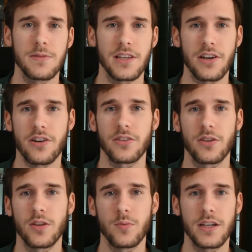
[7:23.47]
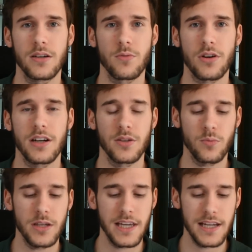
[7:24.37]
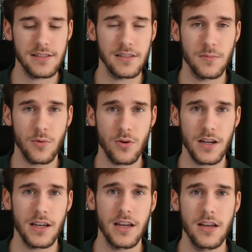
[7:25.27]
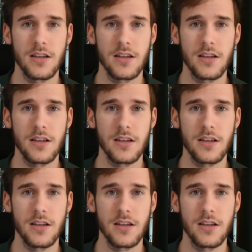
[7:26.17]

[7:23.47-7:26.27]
as I currently only work on the weekends in the morning.